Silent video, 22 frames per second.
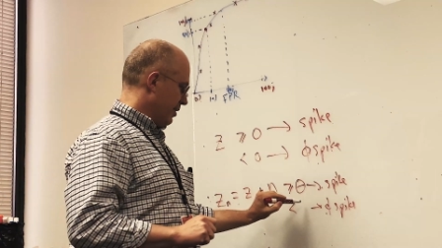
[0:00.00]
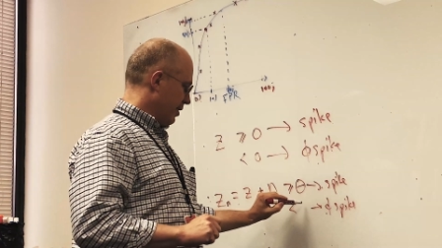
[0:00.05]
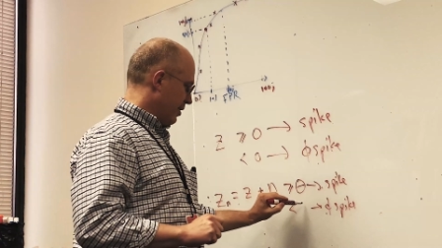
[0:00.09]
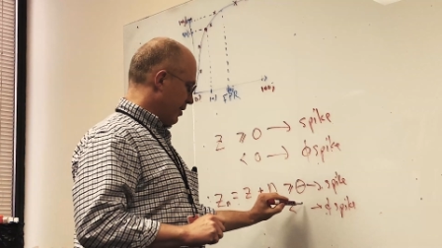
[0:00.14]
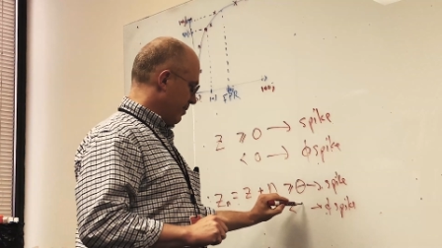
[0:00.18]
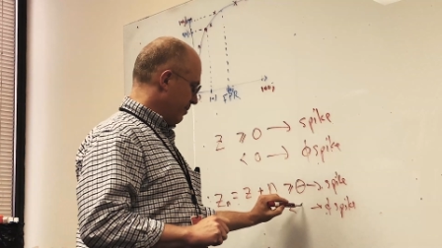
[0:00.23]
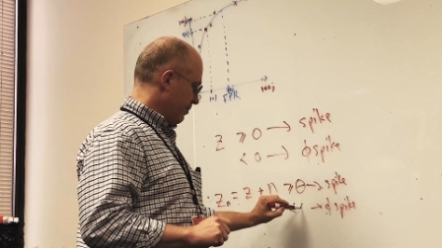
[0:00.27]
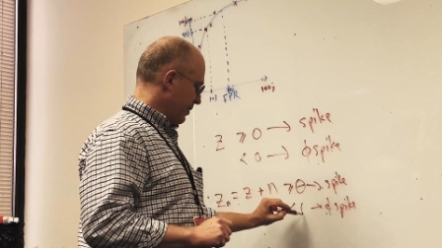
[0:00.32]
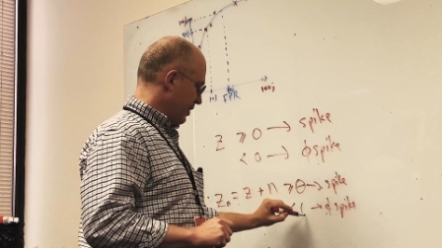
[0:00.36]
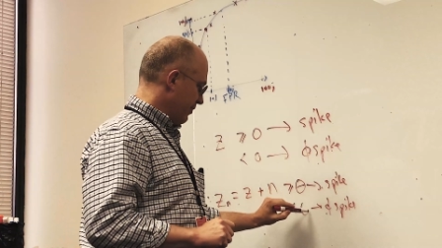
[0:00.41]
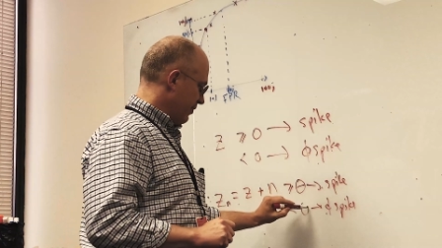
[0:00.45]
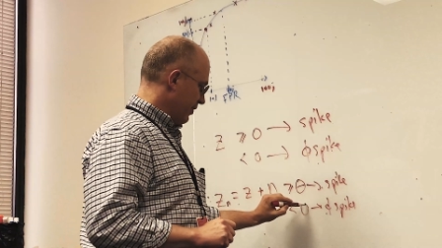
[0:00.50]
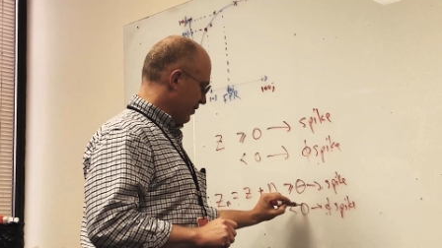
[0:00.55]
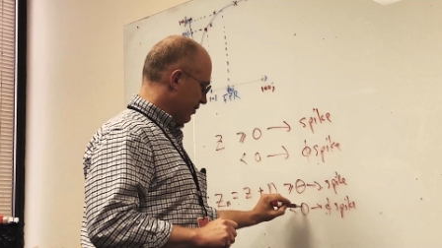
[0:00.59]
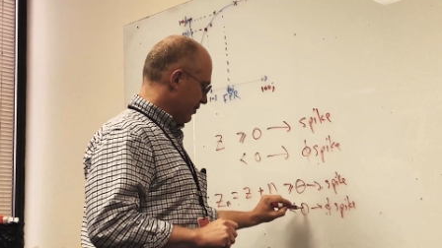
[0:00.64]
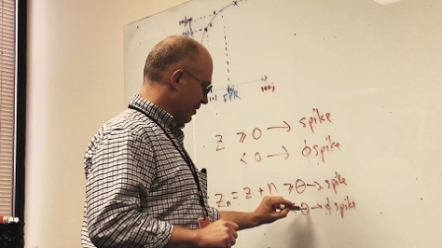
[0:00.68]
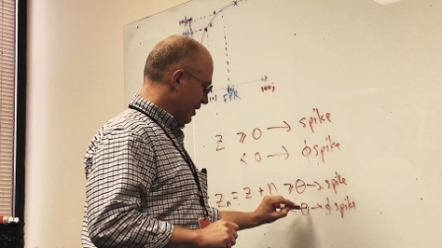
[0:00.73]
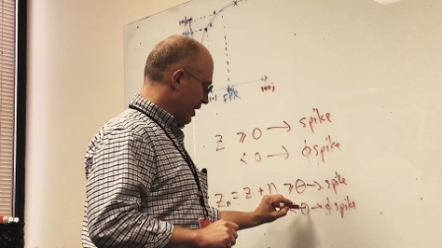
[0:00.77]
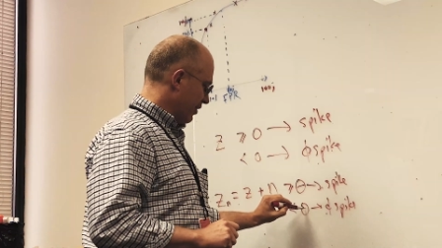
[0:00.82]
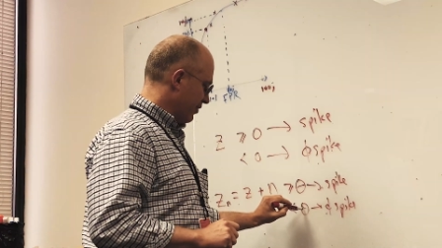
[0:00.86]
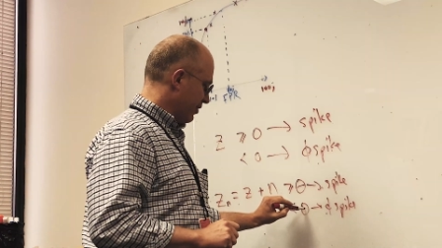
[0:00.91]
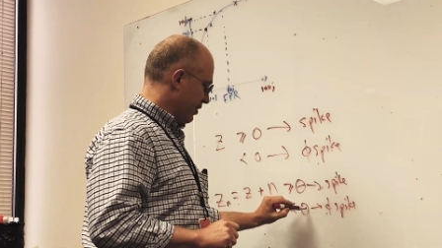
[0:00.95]
Um, okay. If it's
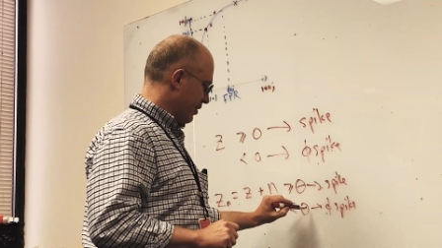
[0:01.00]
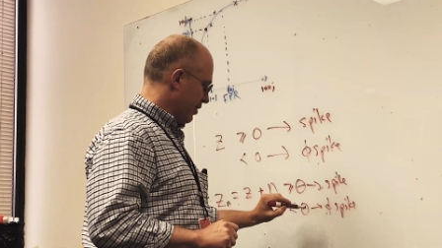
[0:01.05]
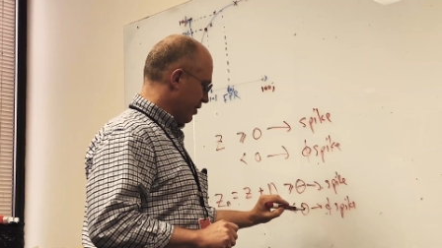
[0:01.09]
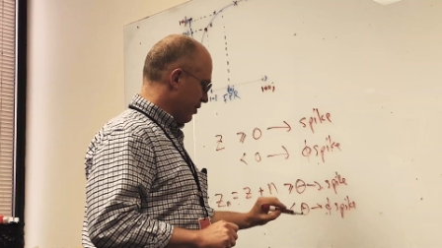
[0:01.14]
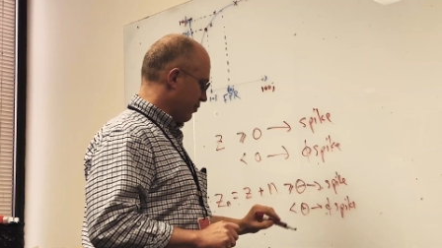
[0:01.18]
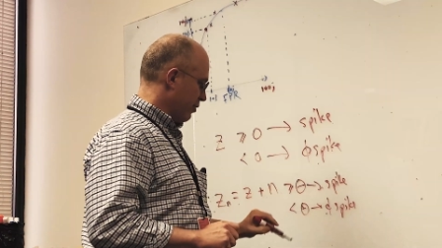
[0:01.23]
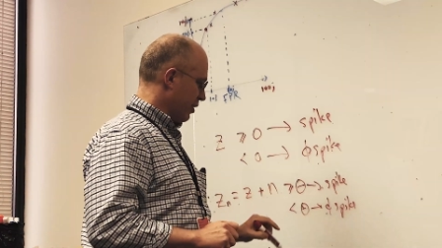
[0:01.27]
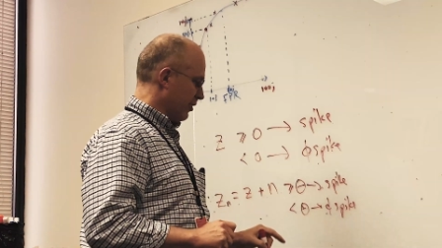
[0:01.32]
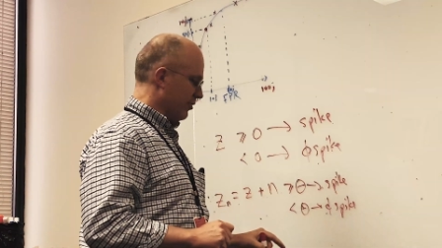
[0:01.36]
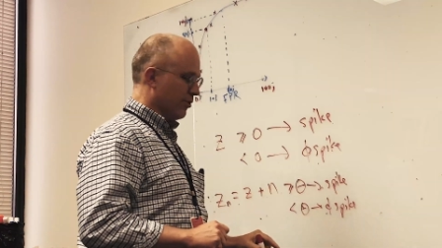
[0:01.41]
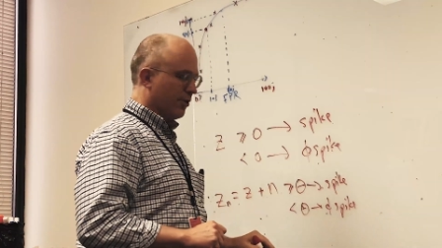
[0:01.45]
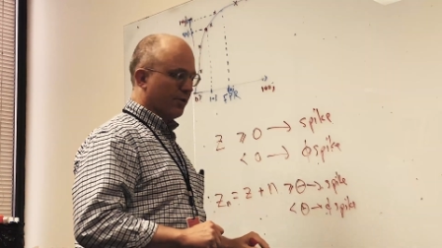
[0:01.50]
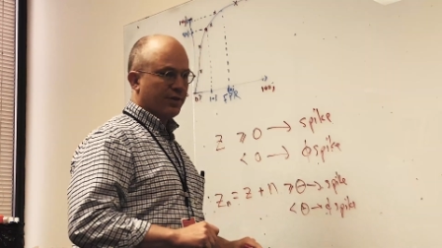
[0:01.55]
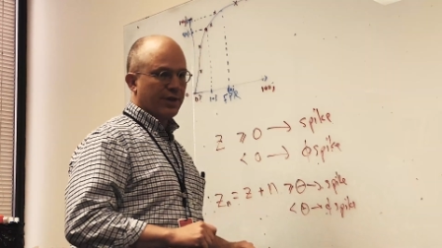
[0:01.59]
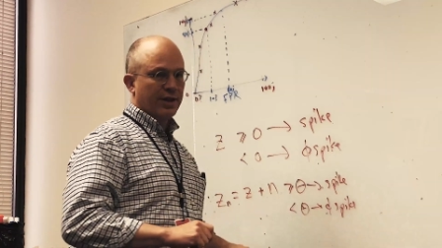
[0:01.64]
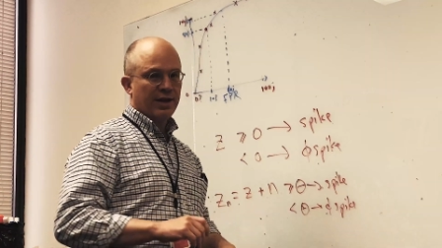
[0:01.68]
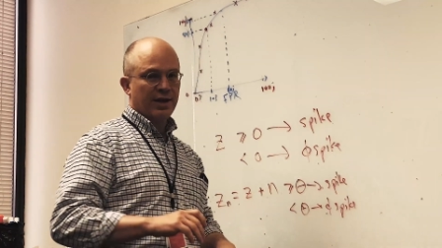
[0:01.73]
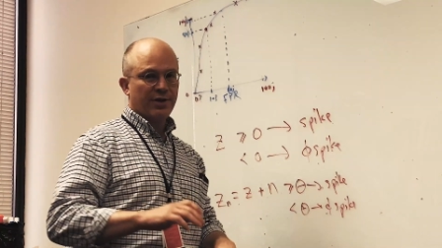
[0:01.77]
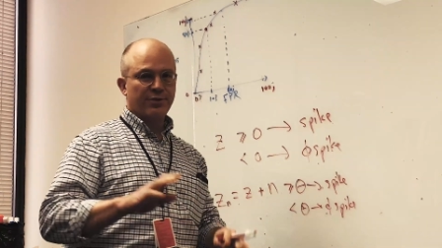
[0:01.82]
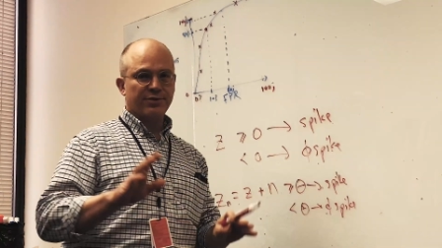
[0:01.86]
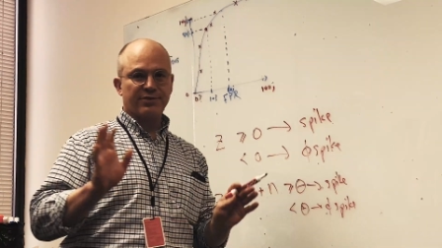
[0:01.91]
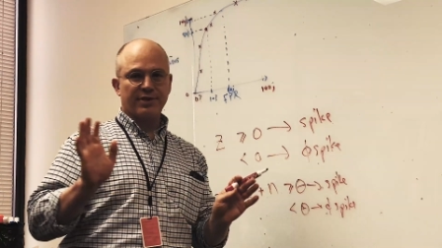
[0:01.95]
less than the threshold,
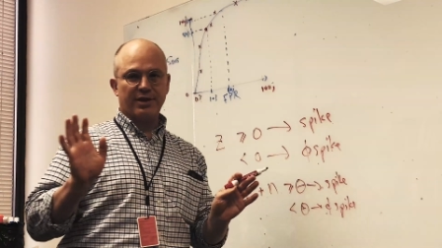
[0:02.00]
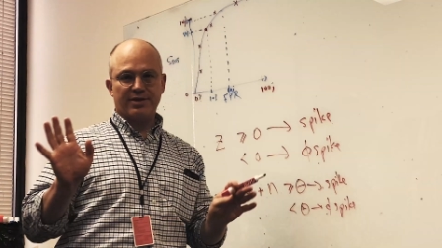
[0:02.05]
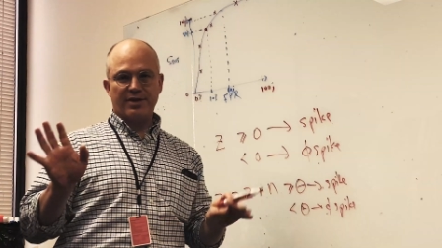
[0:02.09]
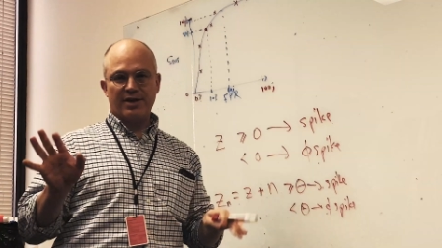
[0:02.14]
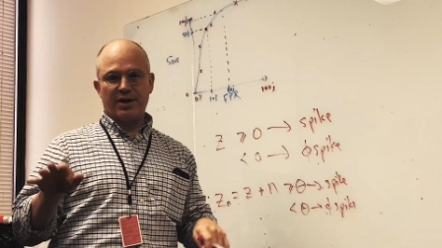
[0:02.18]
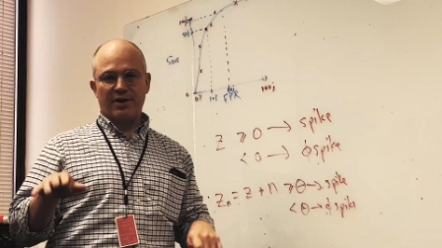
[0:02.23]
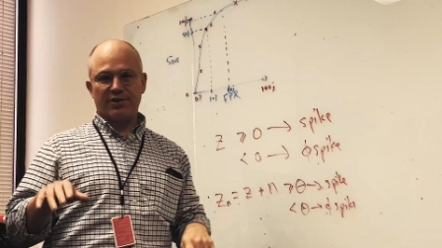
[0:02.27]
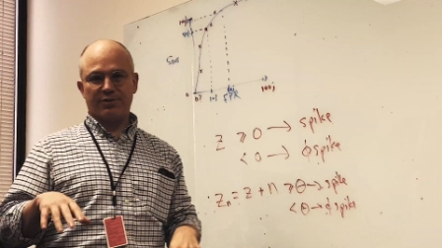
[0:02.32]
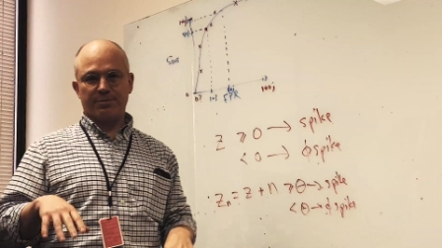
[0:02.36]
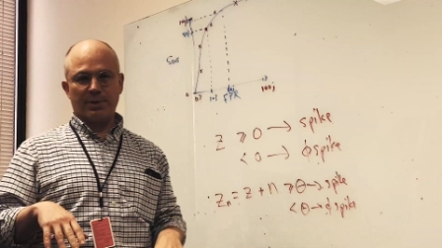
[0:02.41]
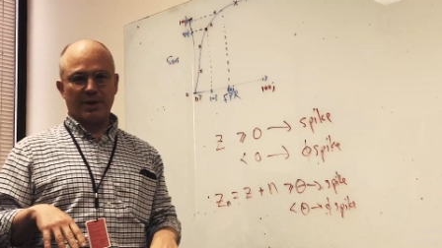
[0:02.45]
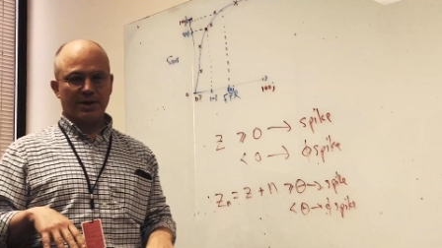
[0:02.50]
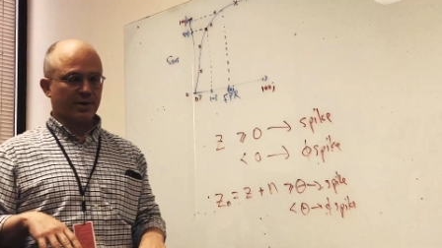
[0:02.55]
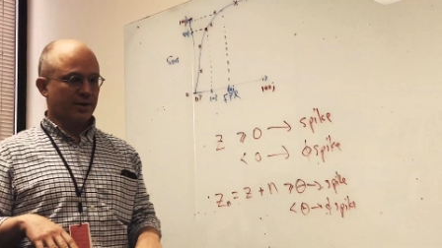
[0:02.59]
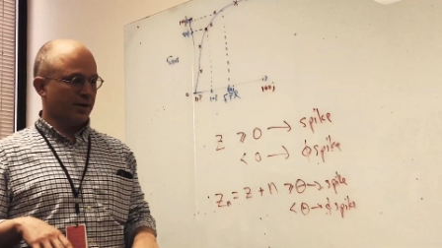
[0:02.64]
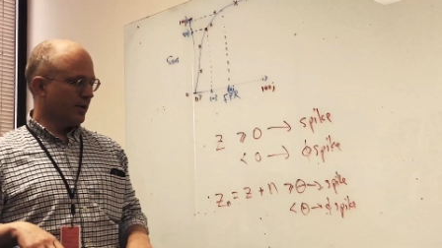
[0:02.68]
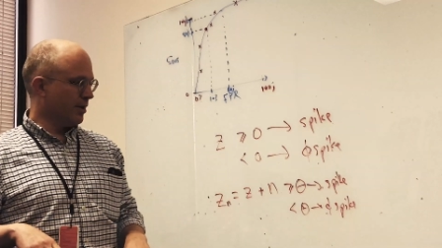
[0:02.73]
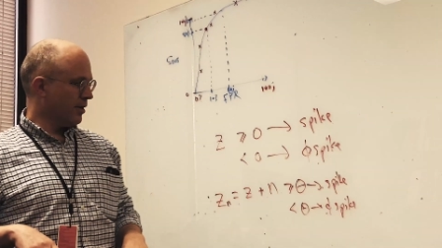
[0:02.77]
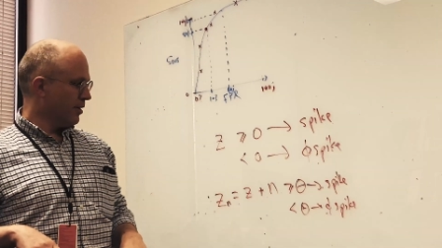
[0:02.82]
then I will say not a spike.